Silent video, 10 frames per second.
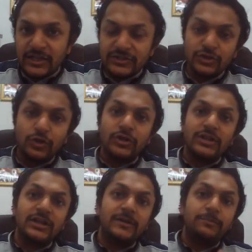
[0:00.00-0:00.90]

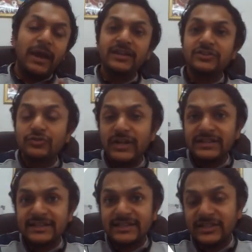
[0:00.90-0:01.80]
So my dear
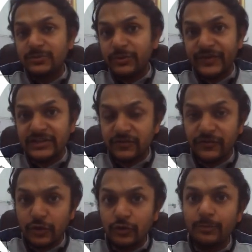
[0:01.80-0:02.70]
students, this is Professor
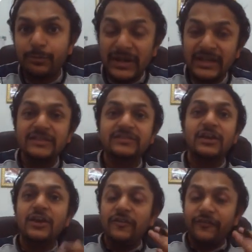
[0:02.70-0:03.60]
Varun. Please
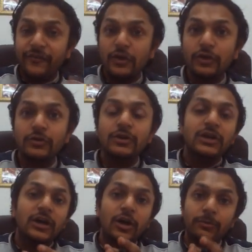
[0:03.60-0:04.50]
follow
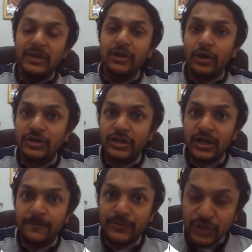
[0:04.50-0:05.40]
me on
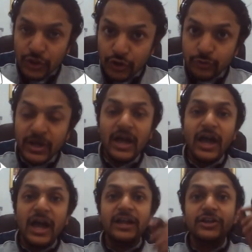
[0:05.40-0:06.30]
YouTube,
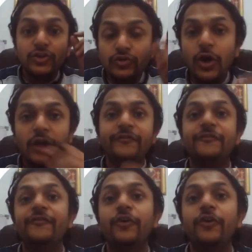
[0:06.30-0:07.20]
and do
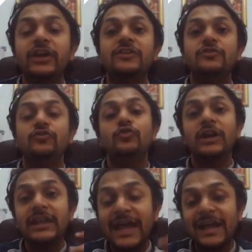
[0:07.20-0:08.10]
not forget to
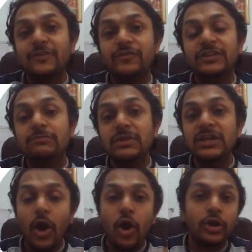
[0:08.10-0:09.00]
connect with
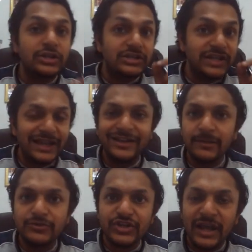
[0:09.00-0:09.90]
me on
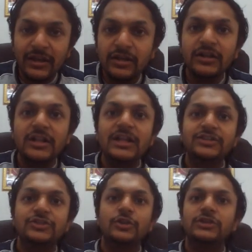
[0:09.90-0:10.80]
Telegram channel.
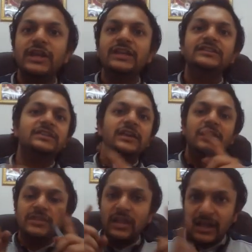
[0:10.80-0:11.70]
So there is
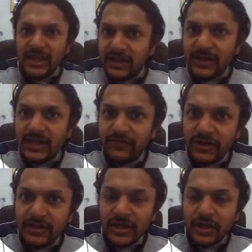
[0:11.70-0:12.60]
the link
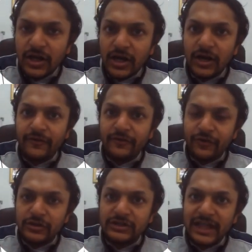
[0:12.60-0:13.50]
given
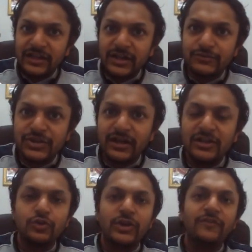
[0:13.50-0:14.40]
for the Telegram channel.
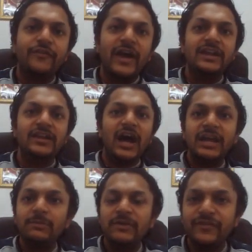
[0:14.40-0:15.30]
You can find
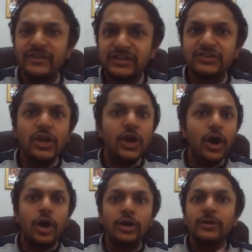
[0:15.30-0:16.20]
IB Physics
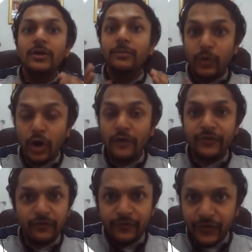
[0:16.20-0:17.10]
or Prof
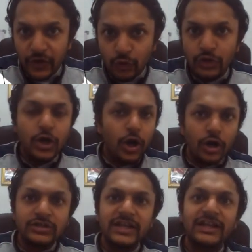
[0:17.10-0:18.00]
Varun
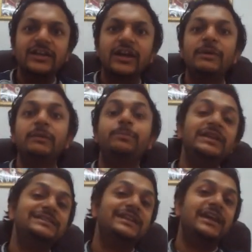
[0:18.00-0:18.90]
on Telegram, and
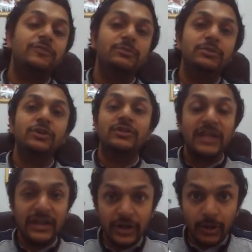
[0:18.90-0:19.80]
please connect with me on
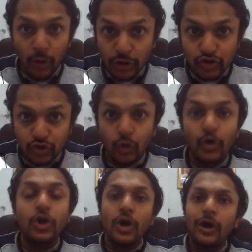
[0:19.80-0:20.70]
Telegram also.
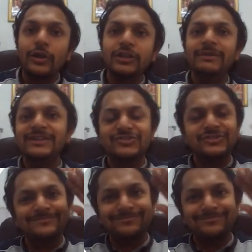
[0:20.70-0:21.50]
All the best.